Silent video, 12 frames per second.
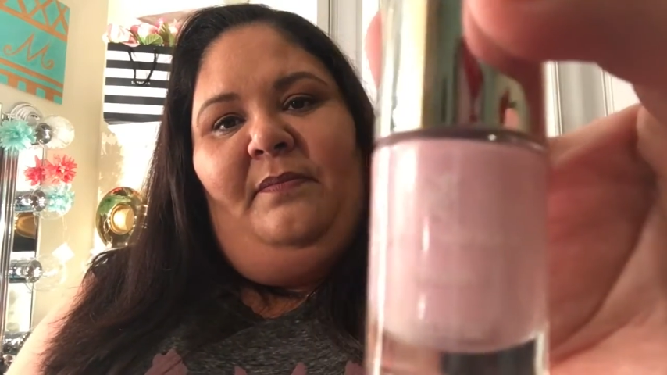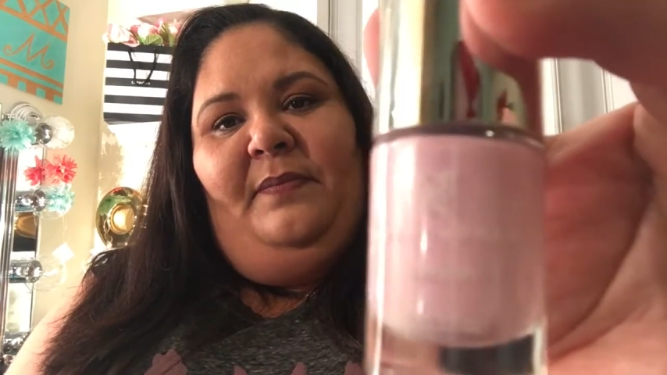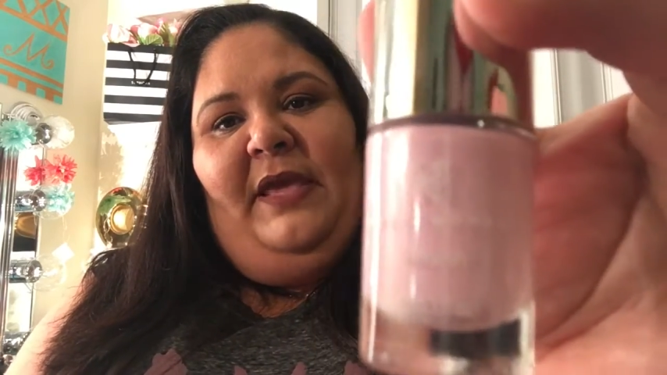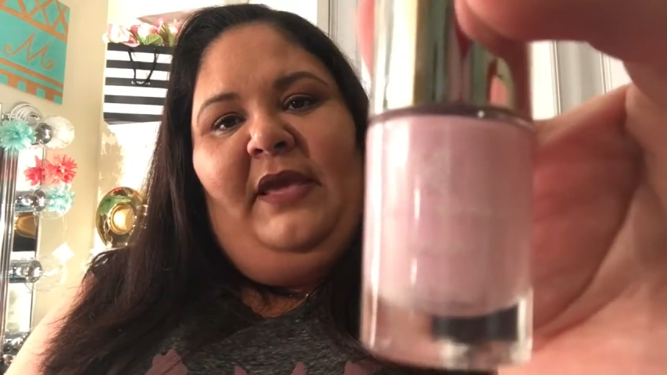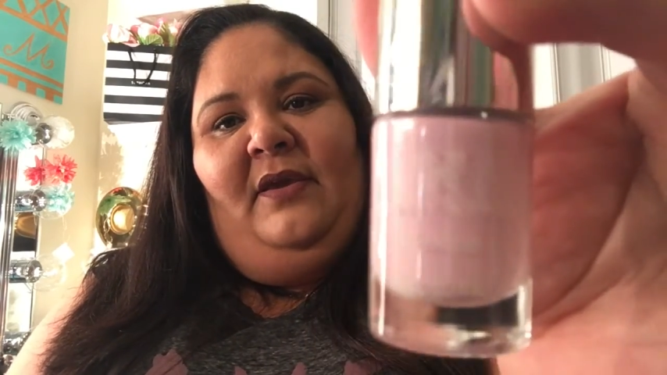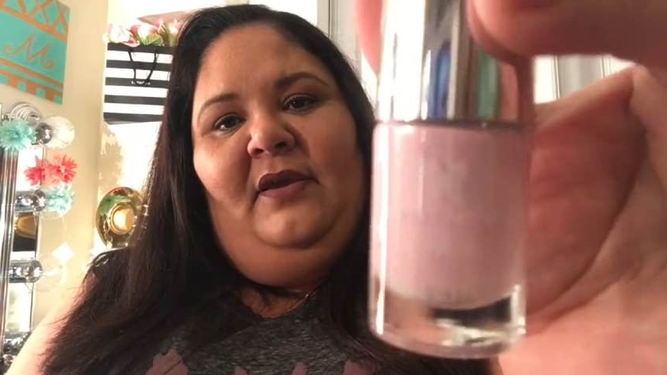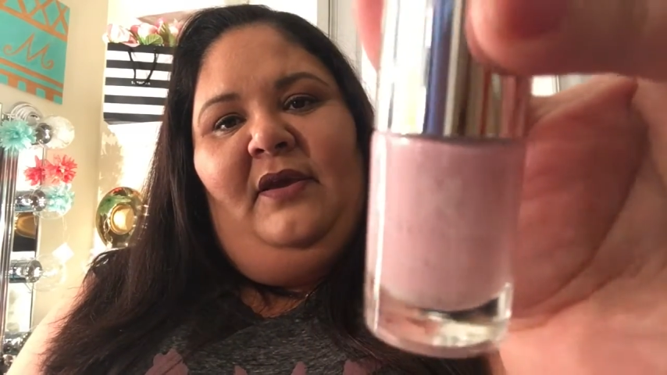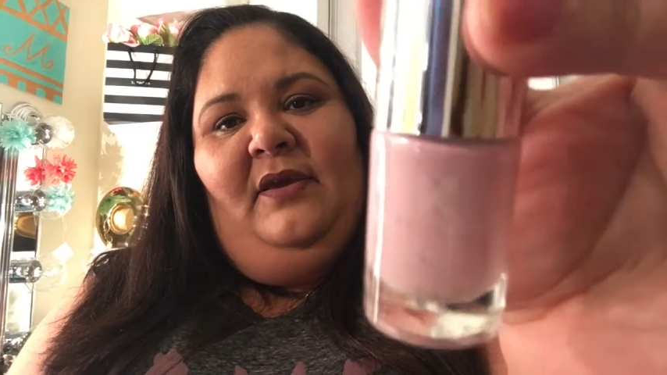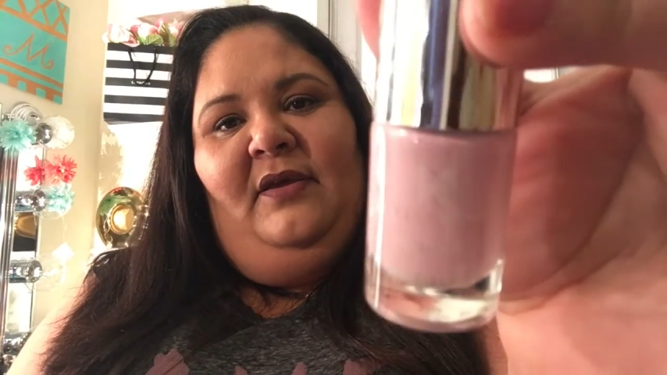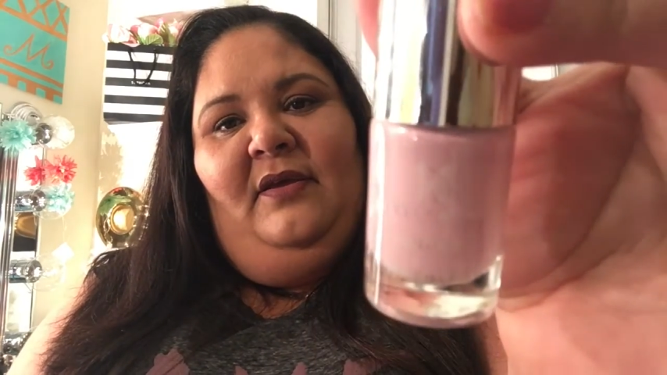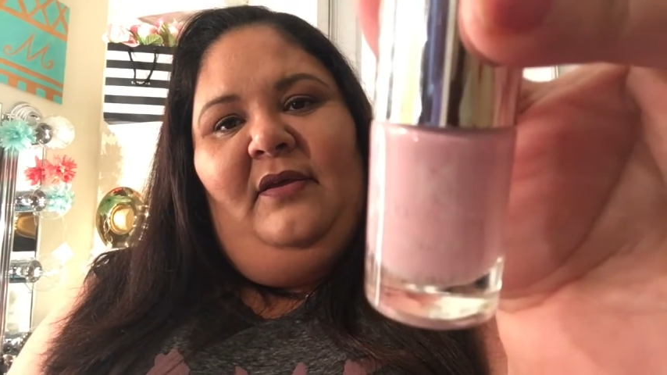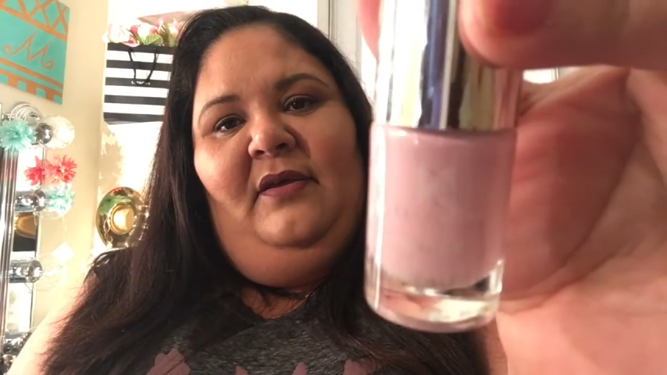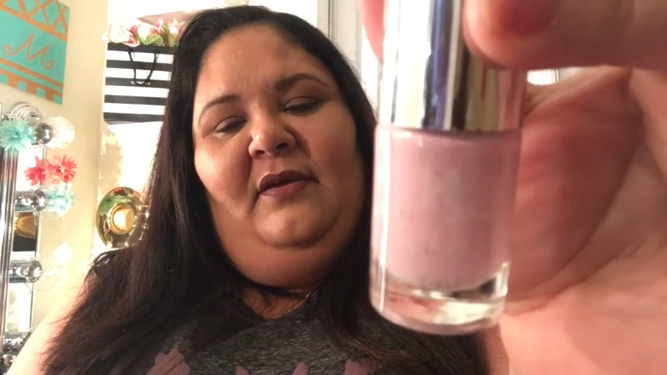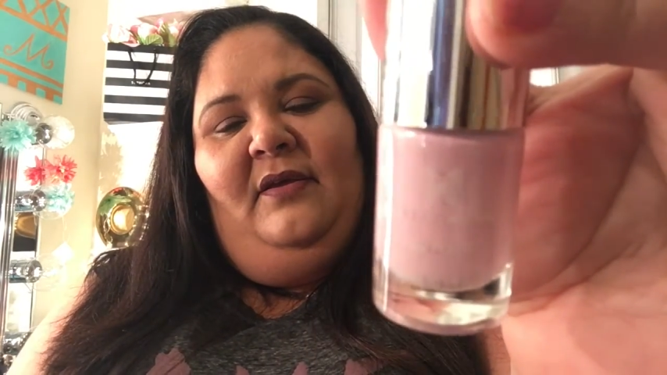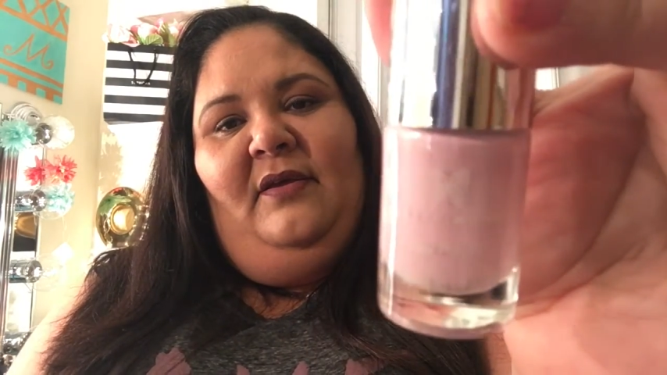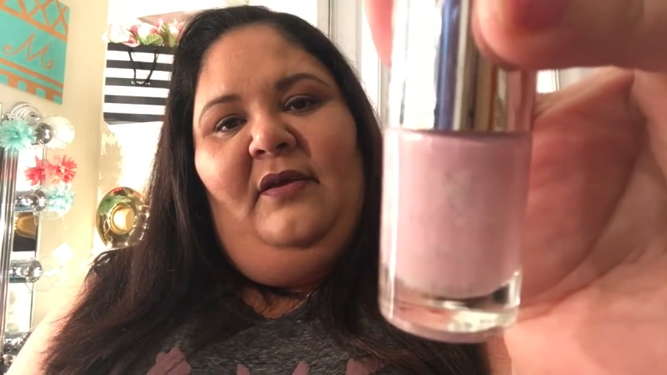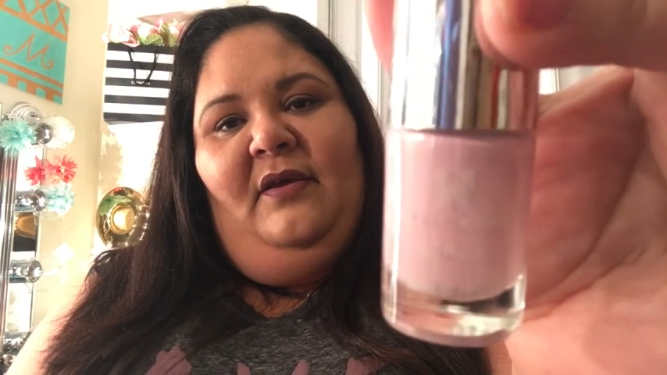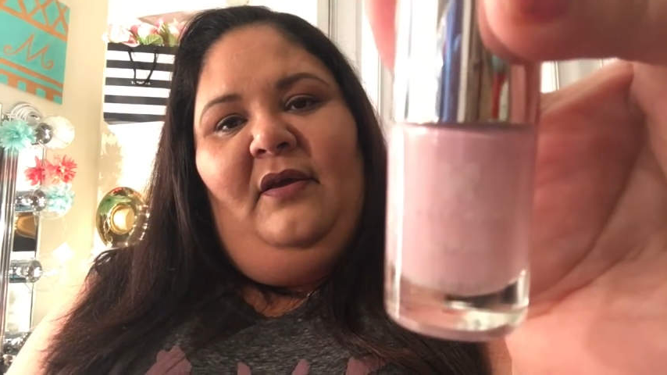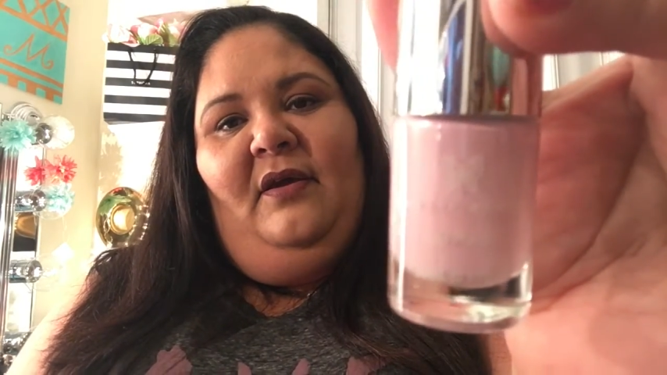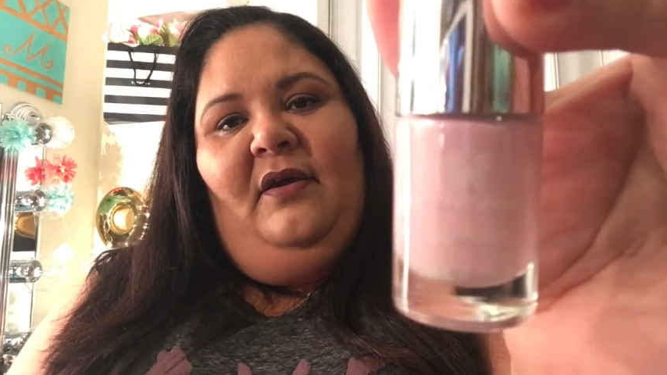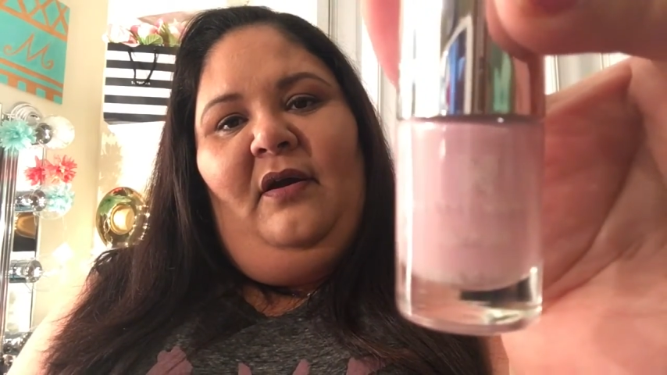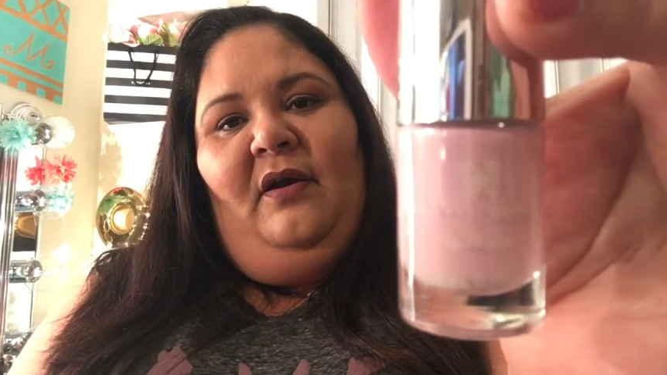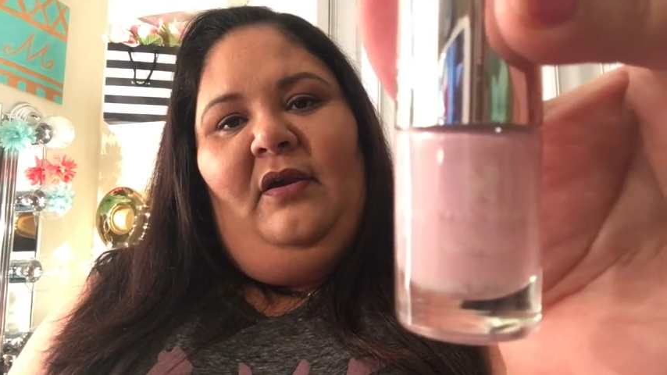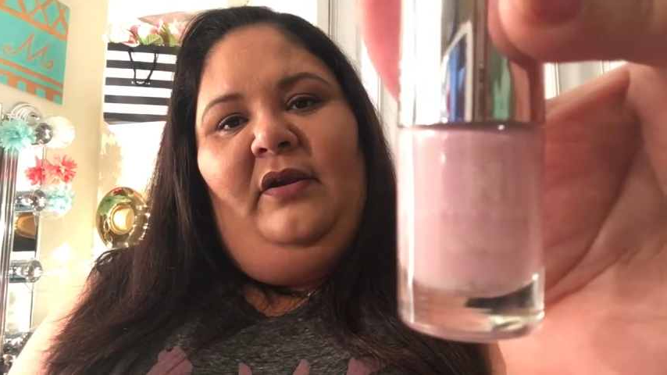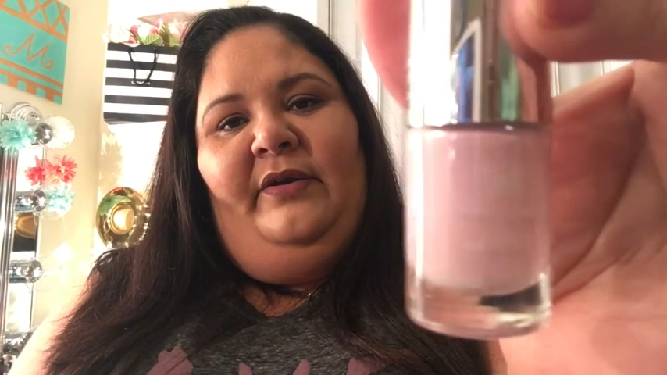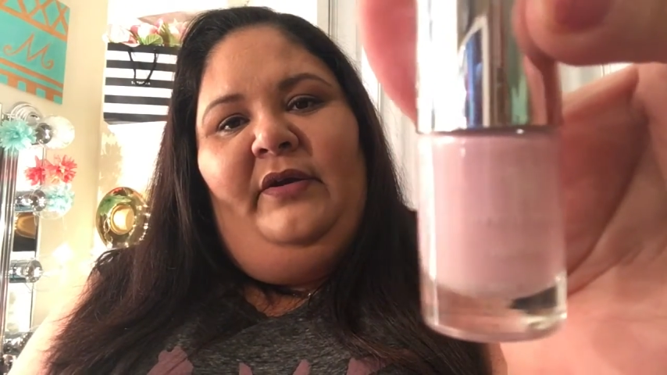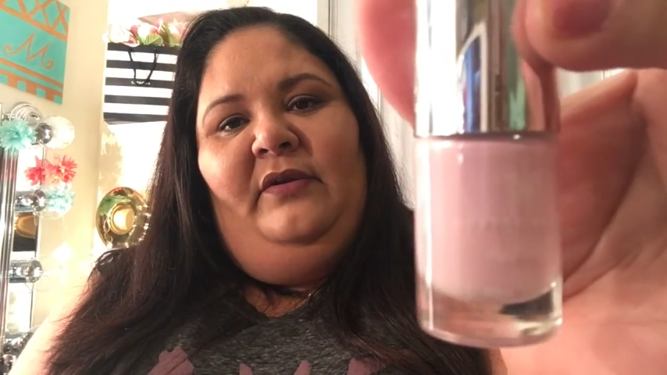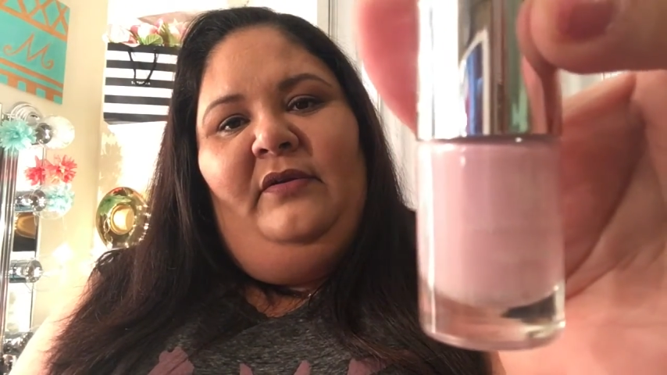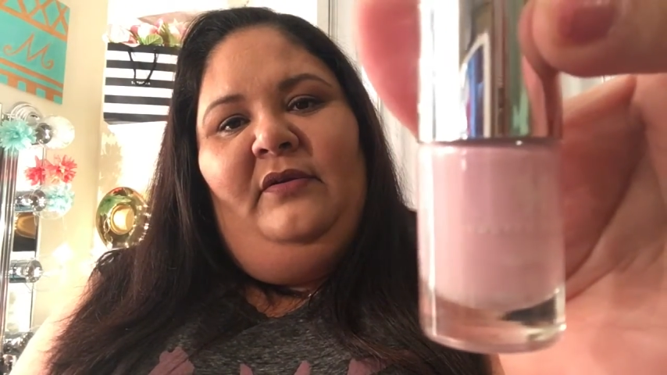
pink color.